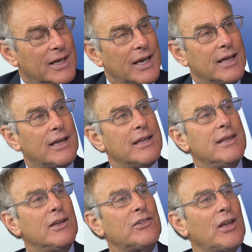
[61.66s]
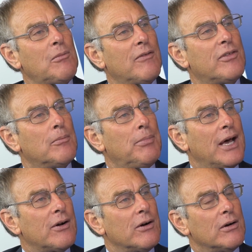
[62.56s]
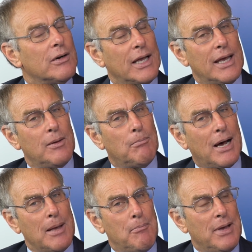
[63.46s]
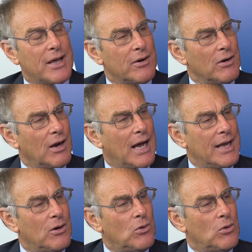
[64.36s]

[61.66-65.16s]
And I think some of the better, and by better, I